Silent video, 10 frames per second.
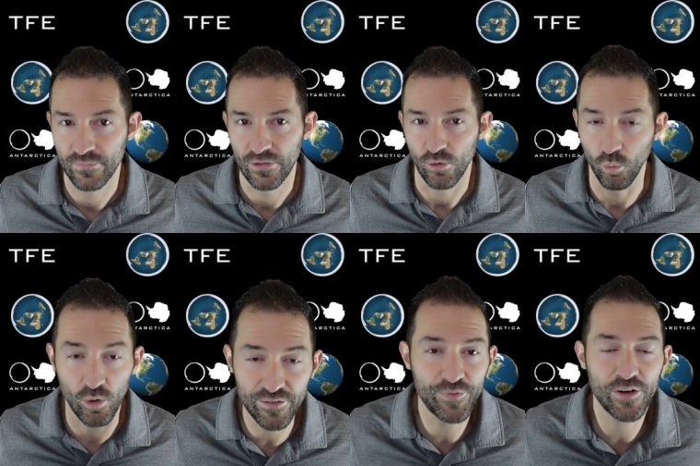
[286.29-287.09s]
What
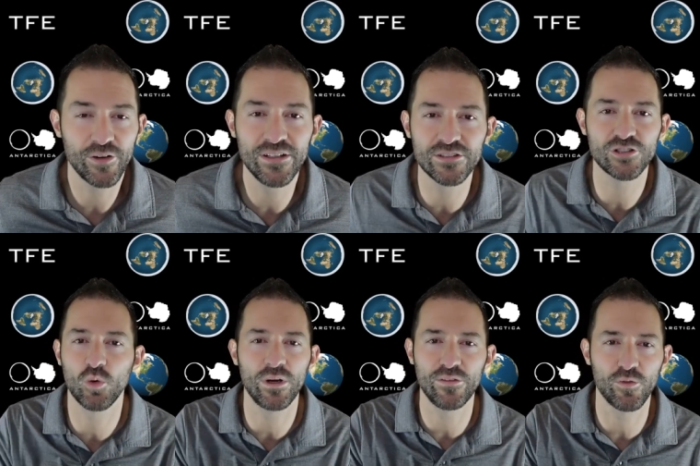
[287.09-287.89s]
if there is a
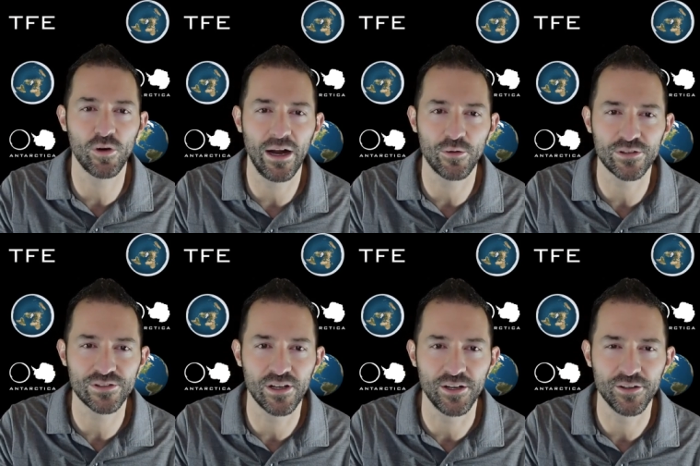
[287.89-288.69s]
24-hour
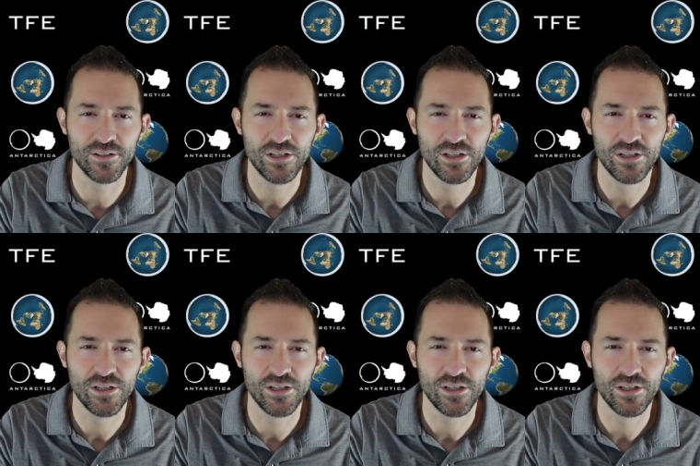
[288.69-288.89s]
sun?